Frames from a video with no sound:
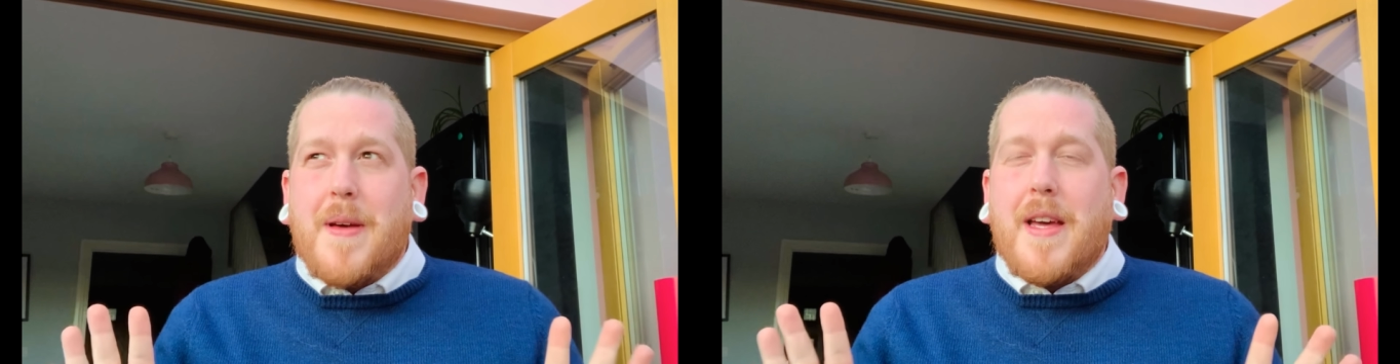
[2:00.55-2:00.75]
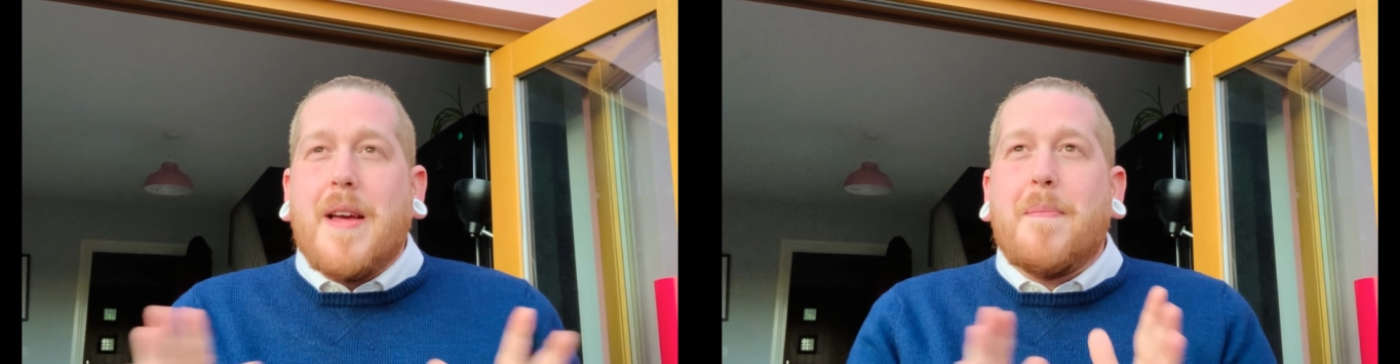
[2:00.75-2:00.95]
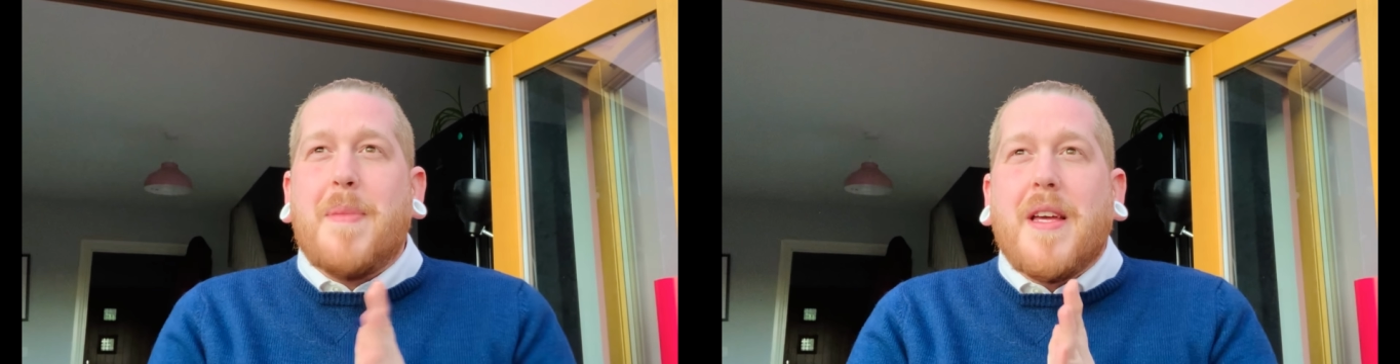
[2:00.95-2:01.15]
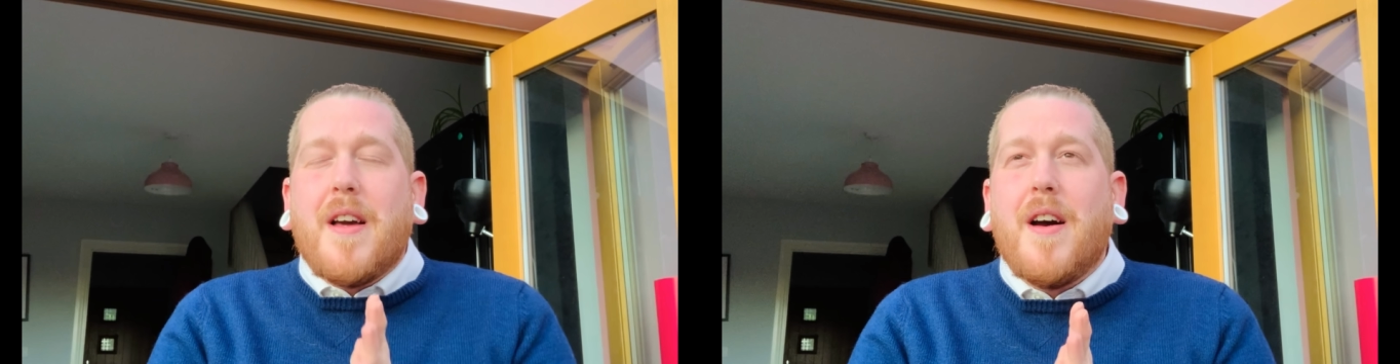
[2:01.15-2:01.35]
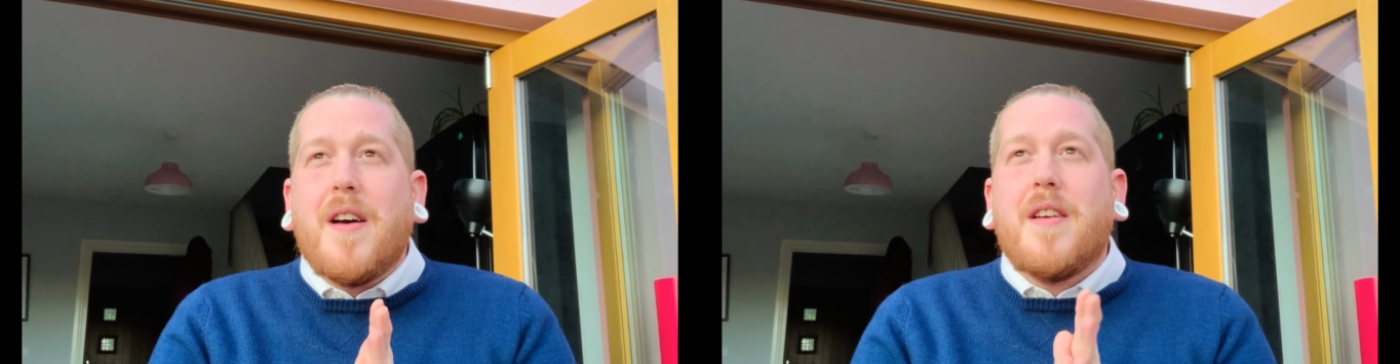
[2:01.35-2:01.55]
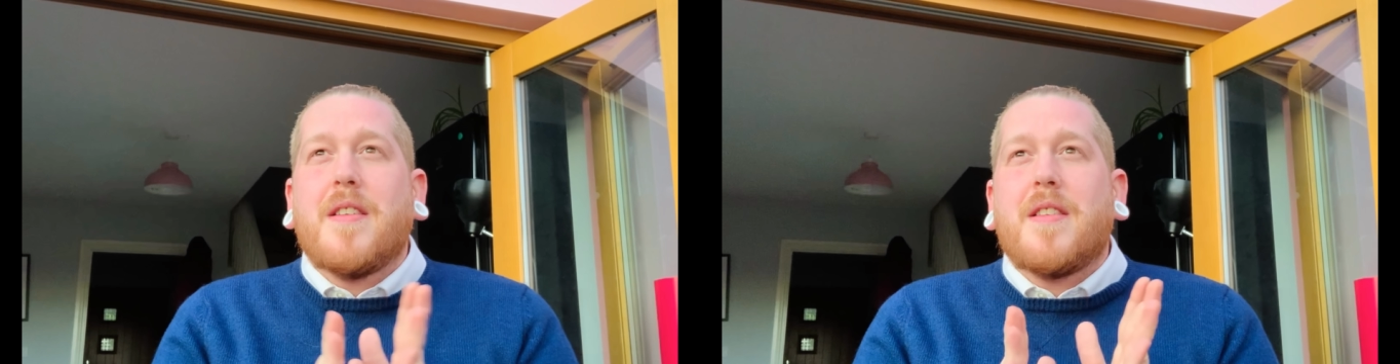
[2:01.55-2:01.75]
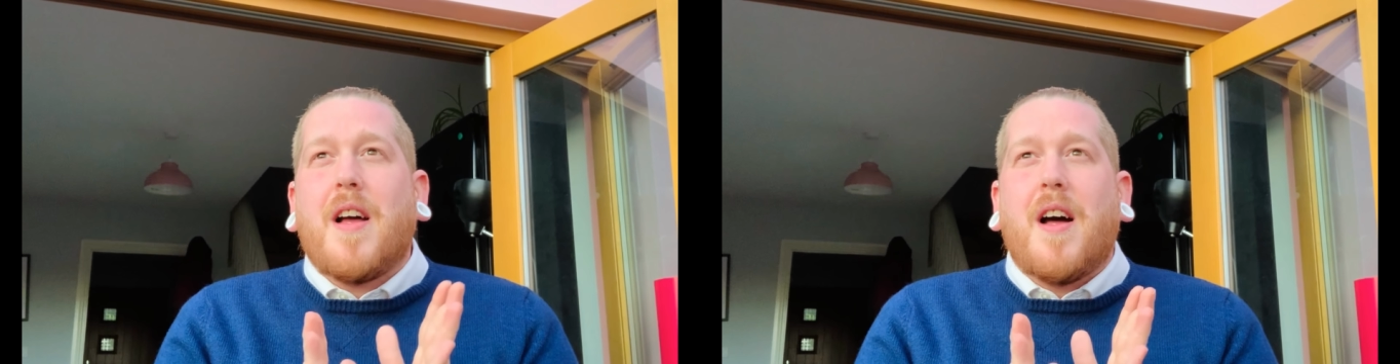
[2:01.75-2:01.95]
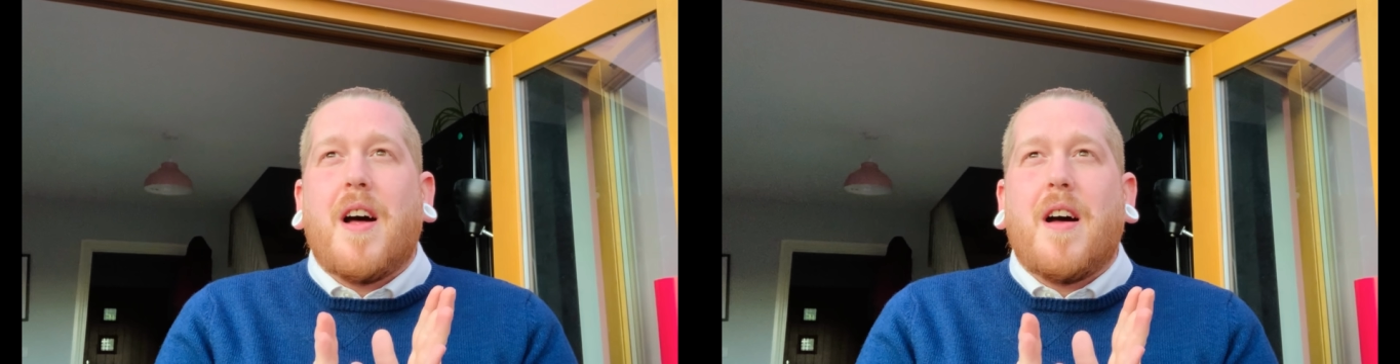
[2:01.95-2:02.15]
me because
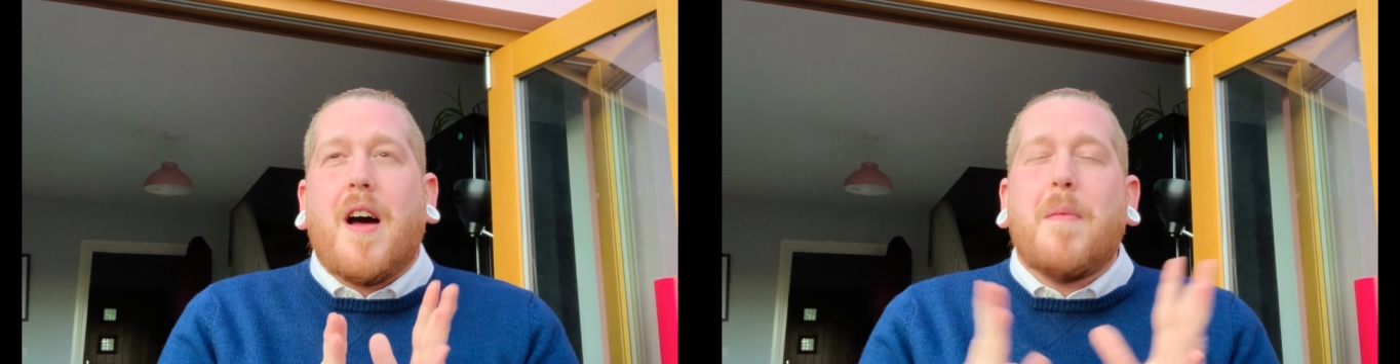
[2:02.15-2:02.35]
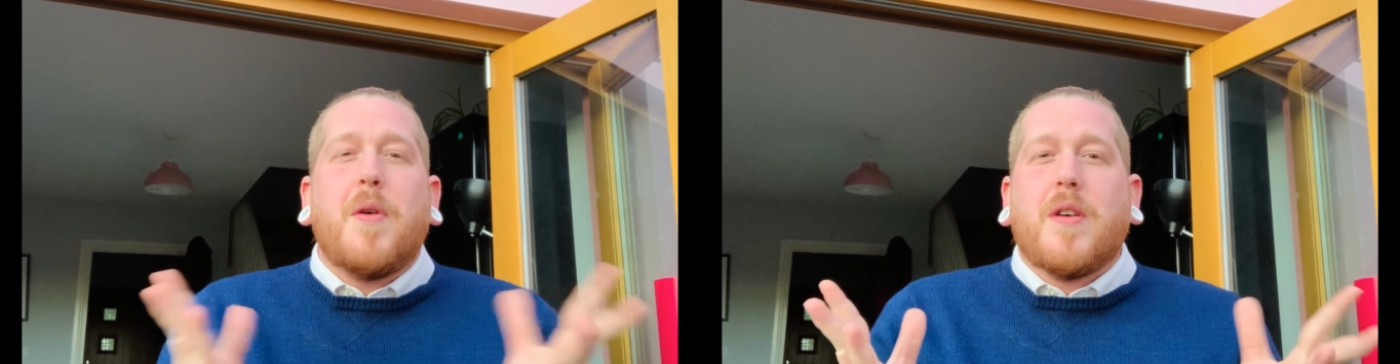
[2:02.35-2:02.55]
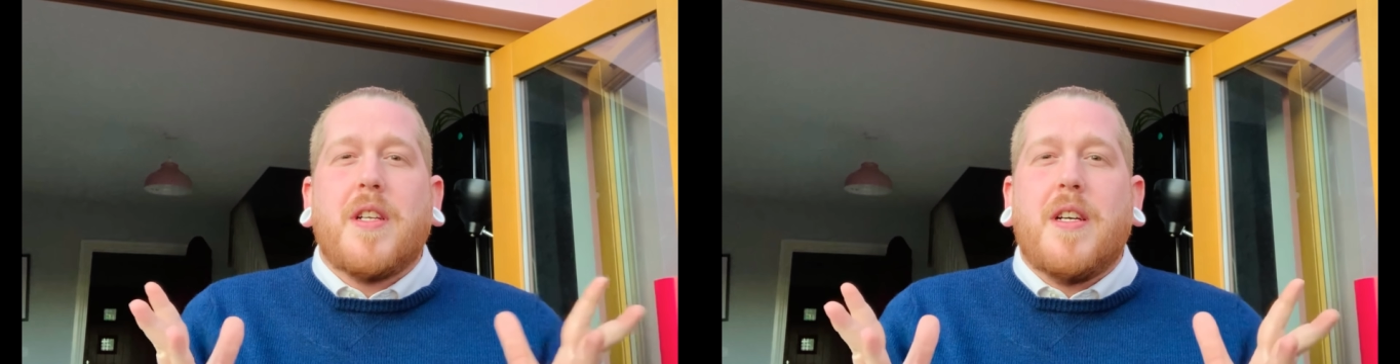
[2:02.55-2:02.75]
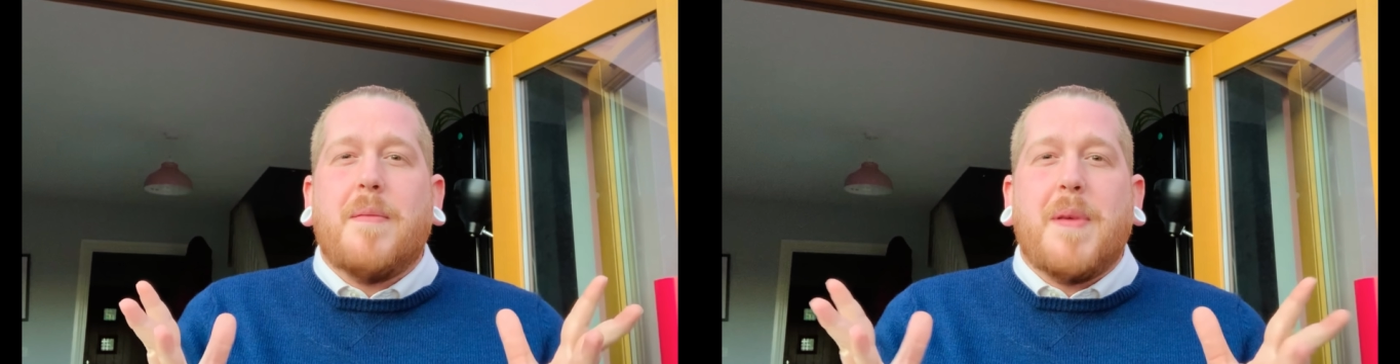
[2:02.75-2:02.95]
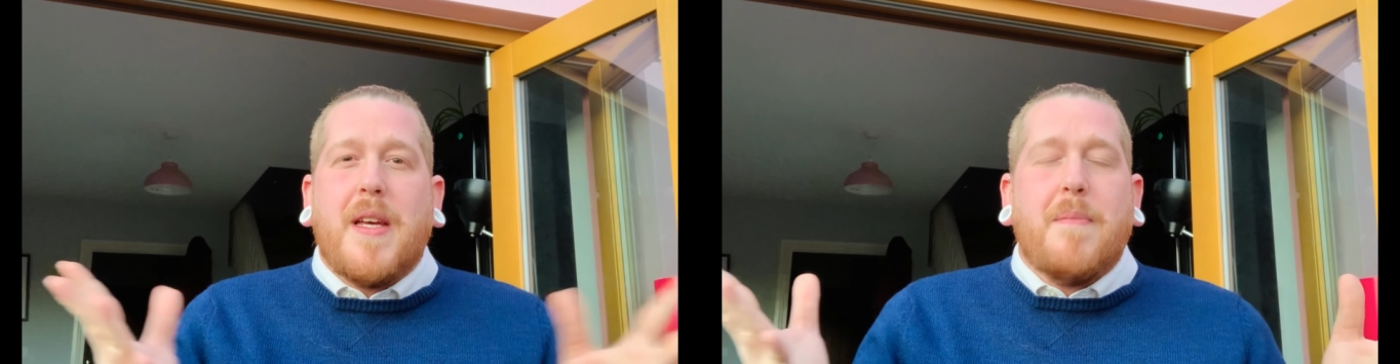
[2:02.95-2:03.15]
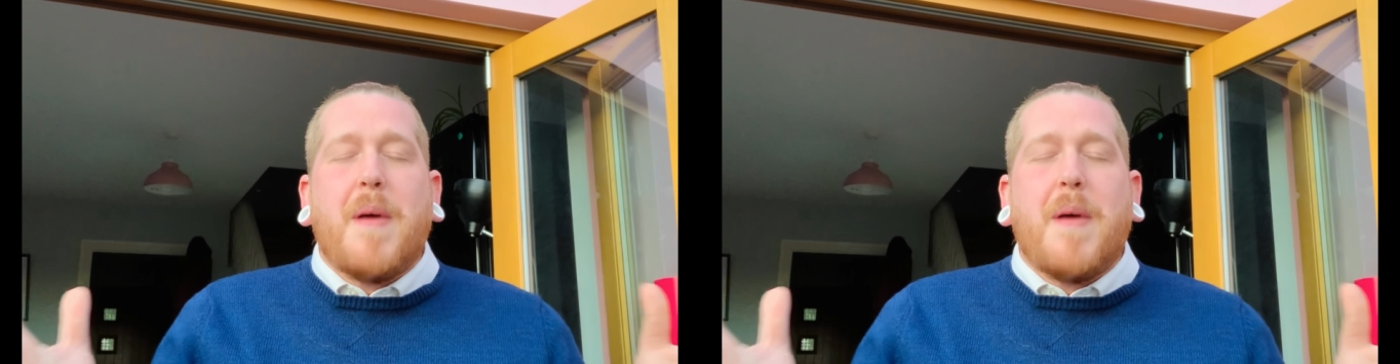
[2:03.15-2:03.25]
I'm not gonna be